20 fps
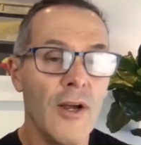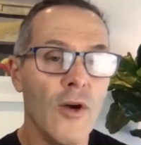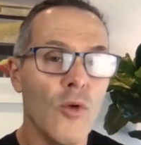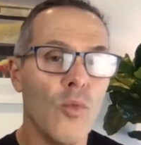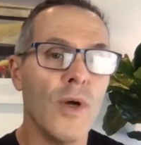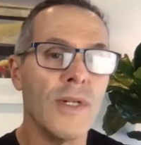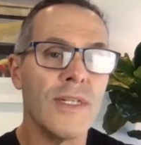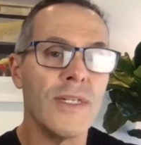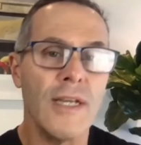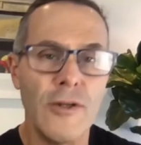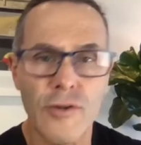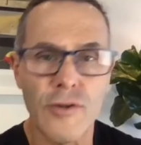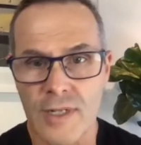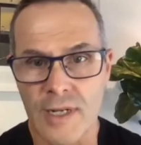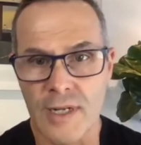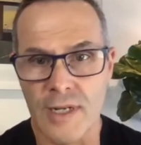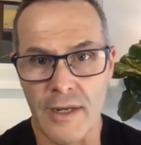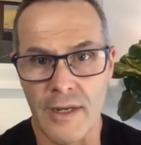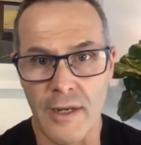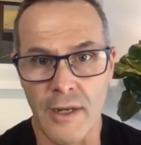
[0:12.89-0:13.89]
What's
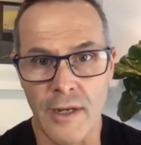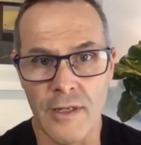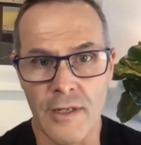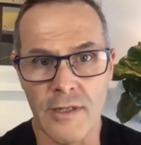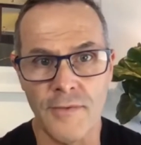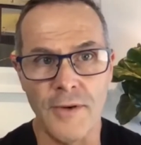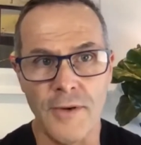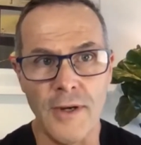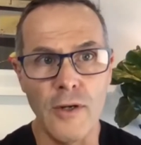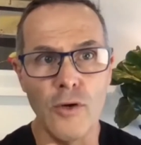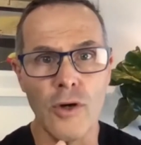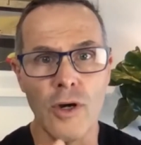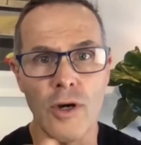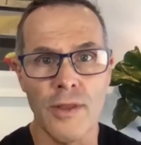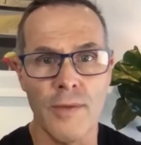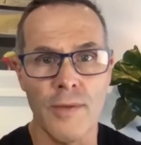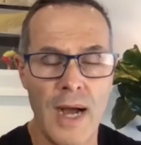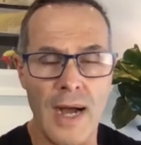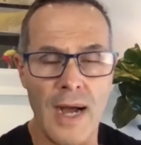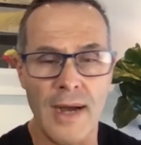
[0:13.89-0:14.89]
interesting is if we look at the
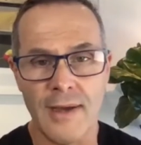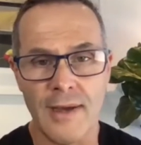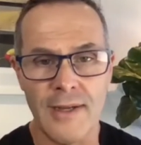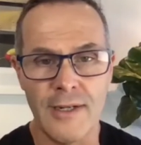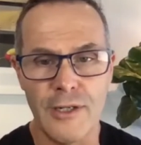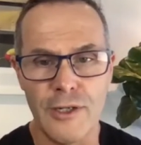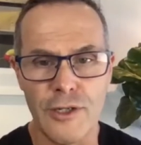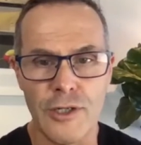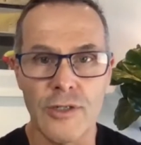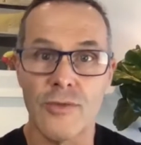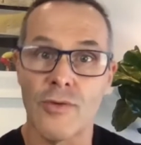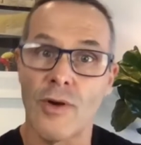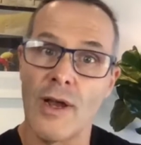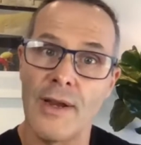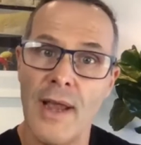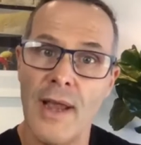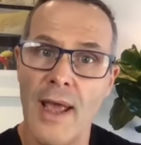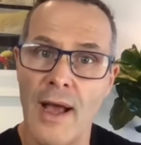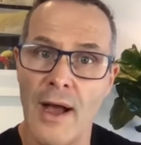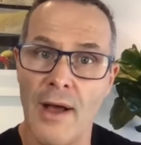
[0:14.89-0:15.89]
market conditions right
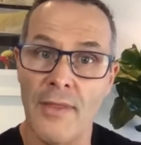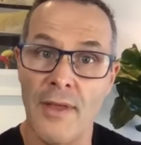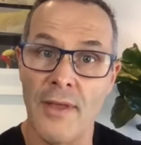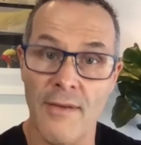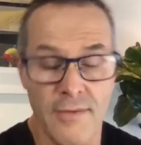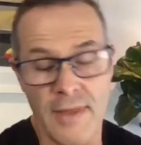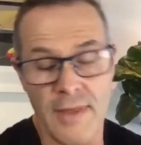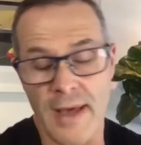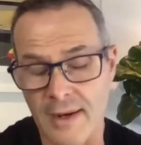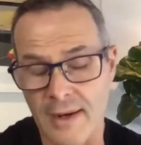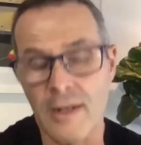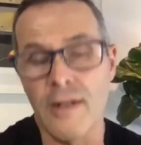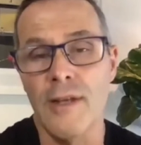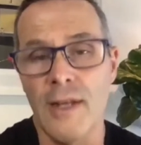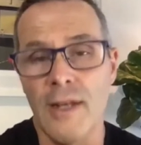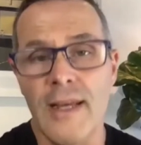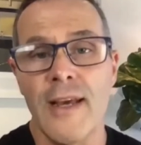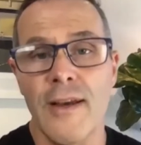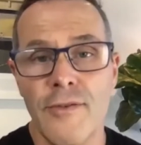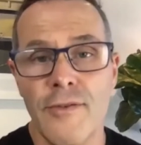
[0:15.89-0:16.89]
now, they clearly
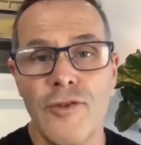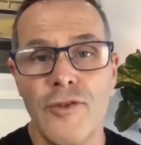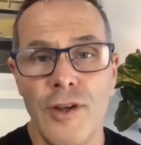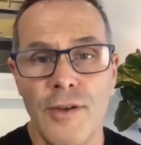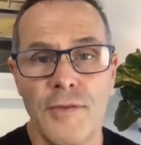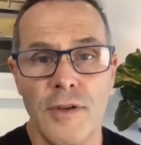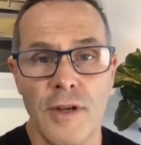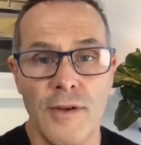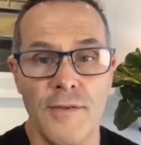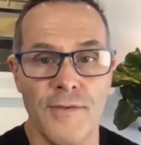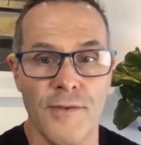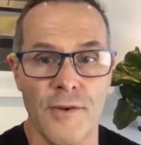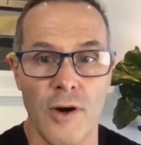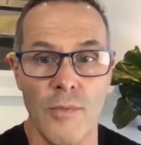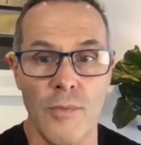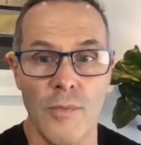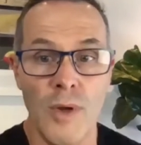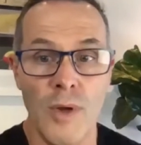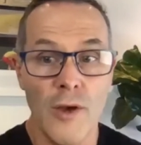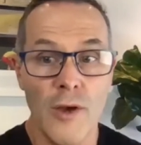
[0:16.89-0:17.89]
have shifted from
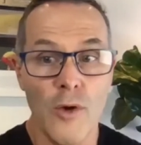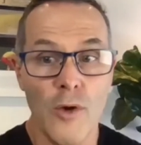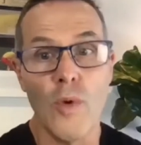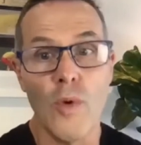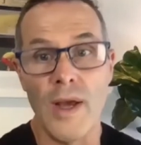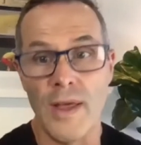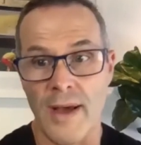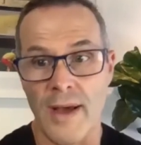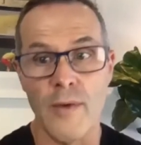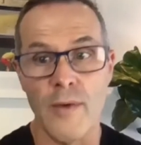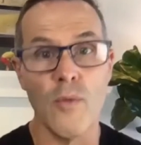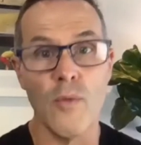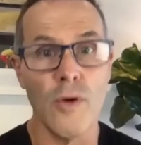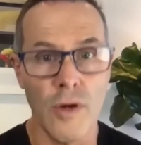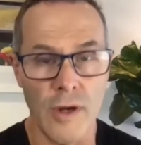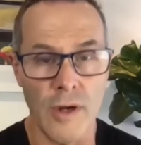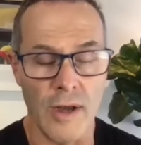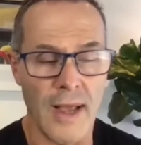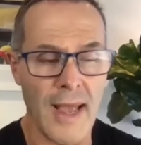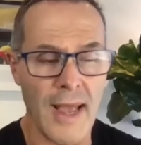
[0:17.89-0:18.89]
where they were.
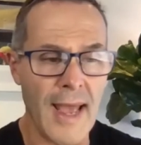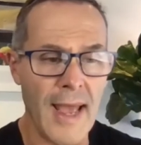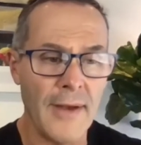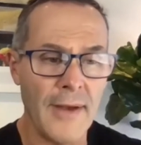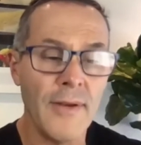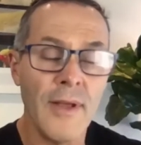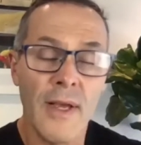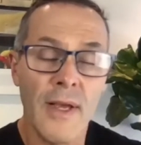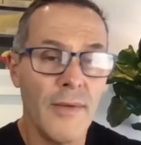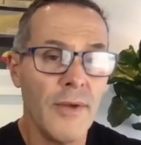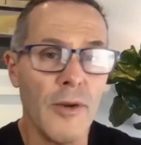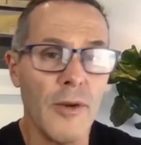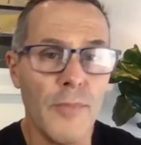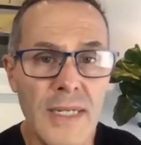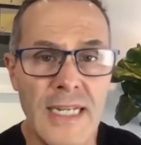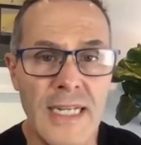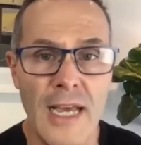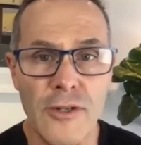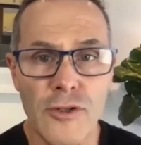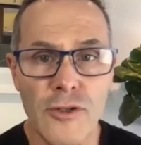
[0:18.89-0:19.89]
And,
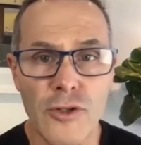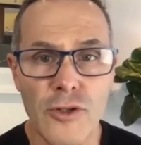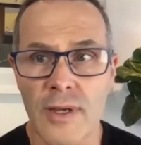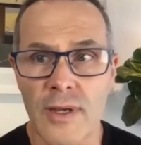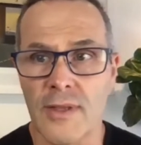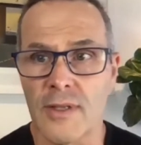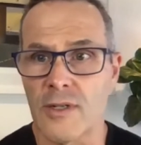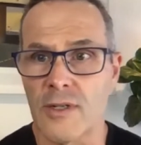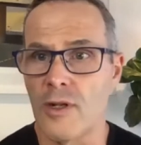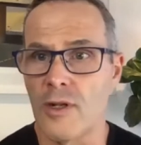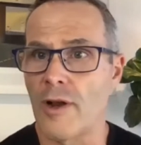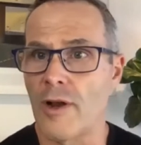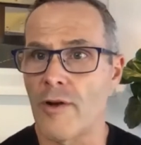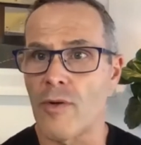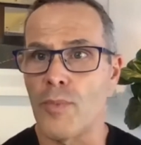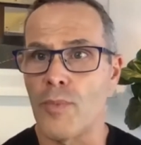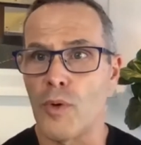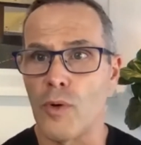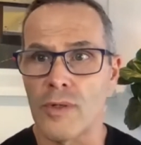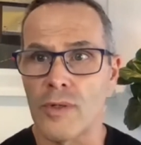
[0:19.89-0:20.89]
potentially there's a lot of
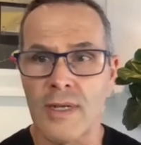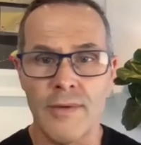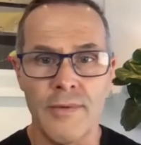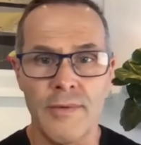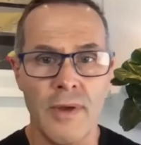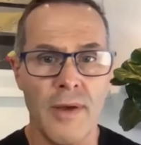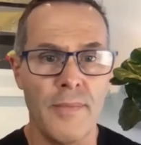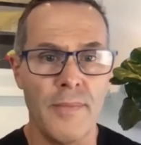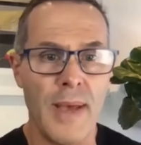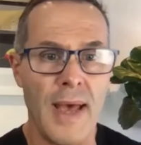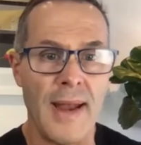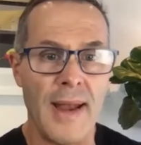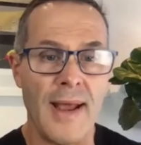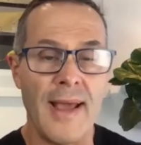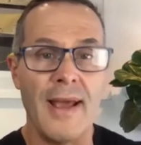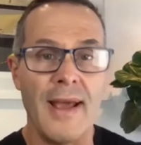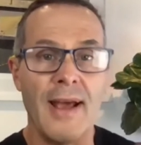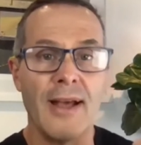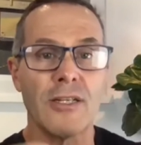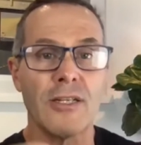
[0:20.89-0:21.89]
reports about a
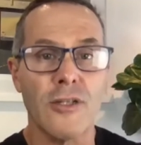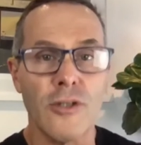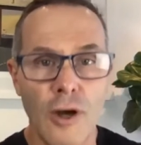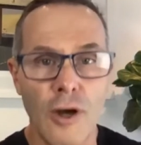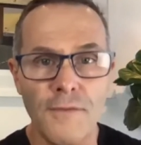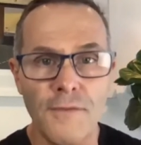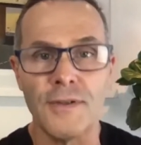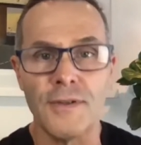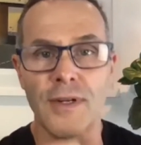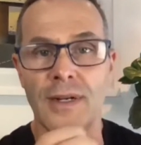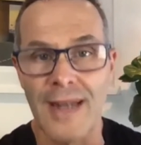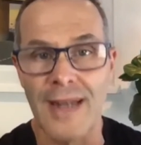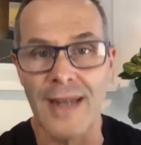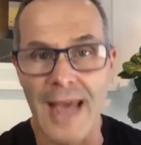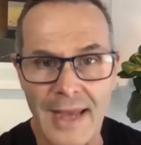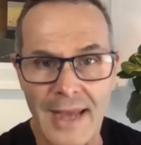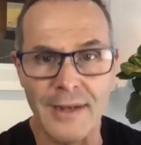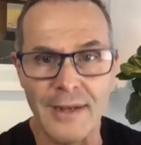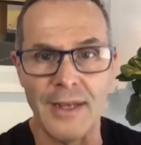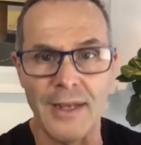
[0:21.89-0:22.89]
softer
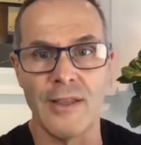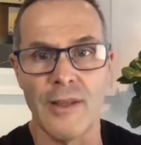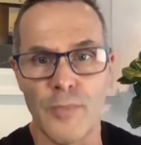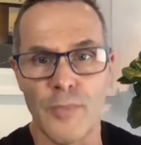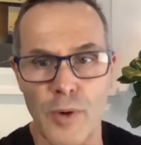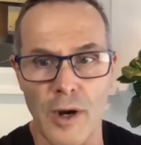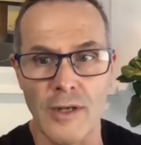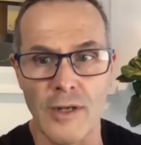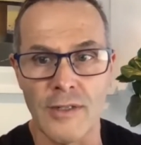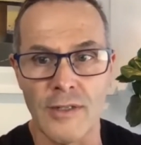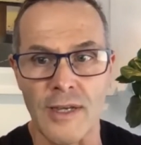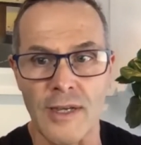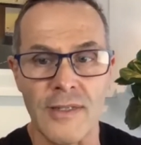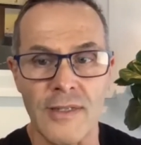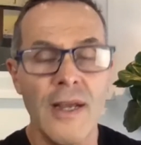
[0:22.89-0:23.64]
landing in the process.